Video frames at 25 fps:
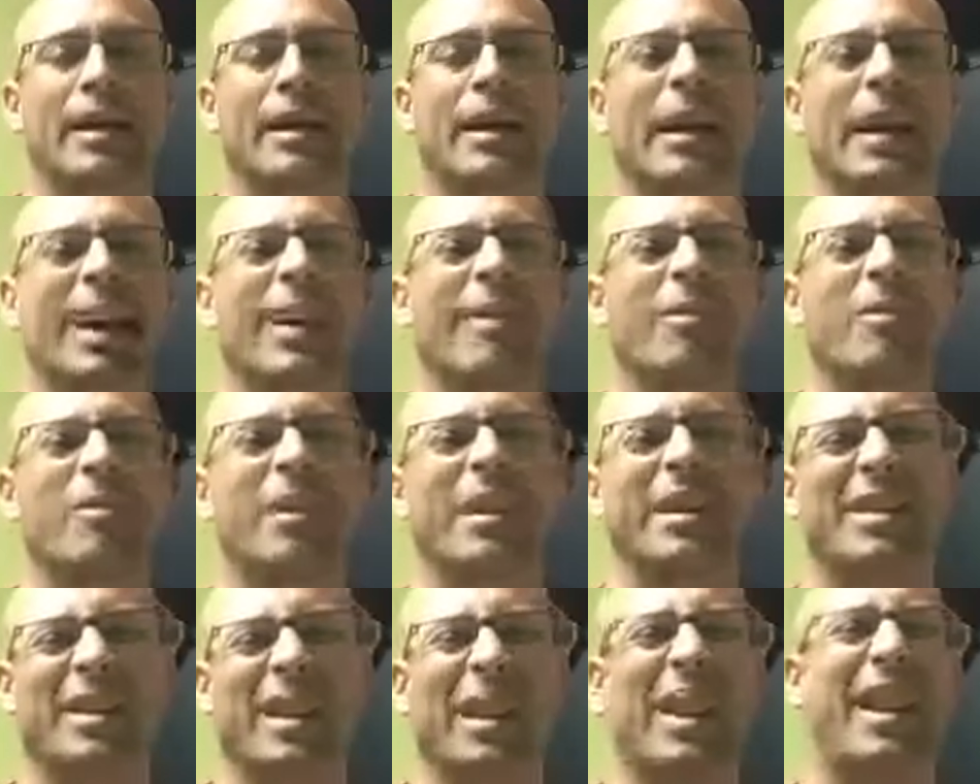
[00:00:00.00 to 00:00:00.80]
And
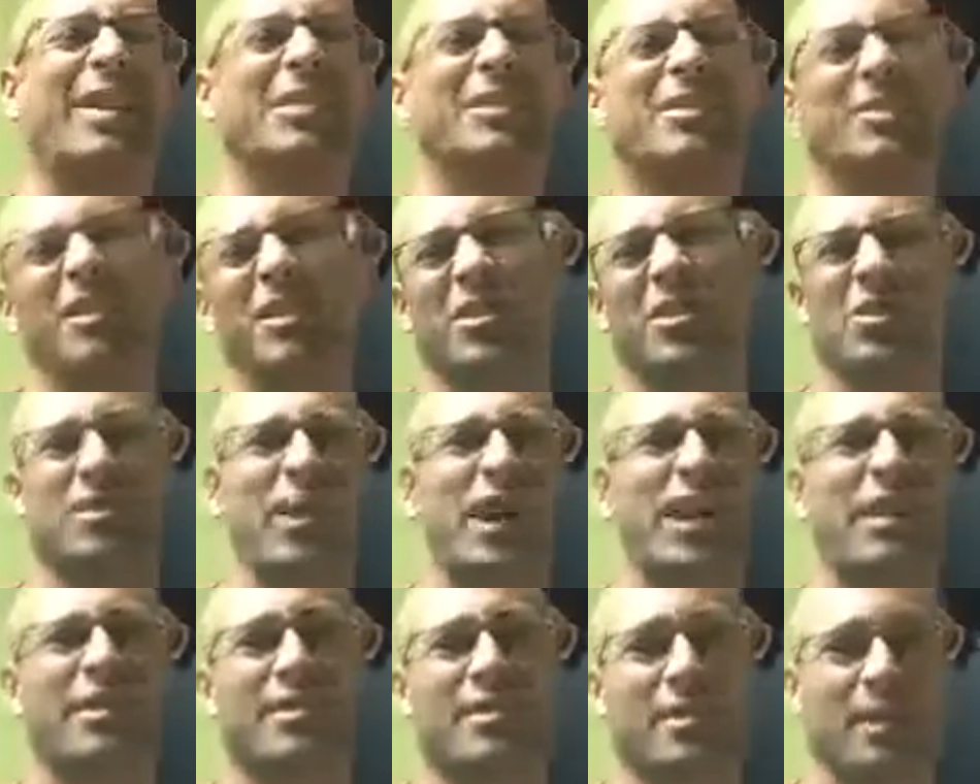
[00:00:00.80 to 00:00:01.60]
everybody says, it's just
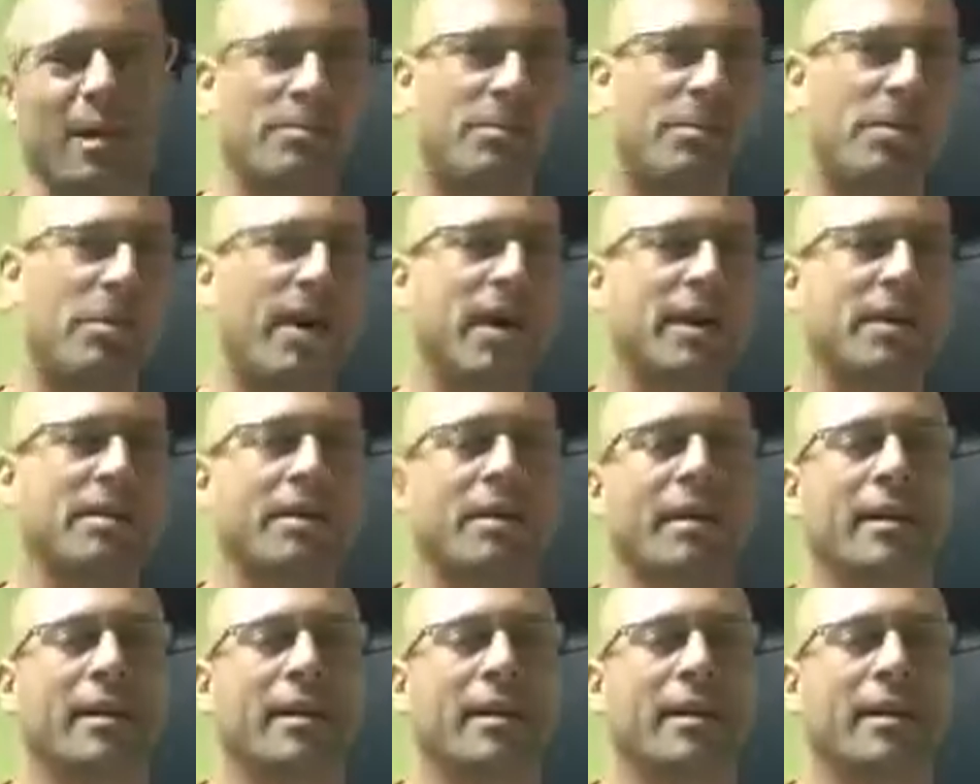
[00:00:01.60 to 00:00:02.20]
stress. I'm stressed.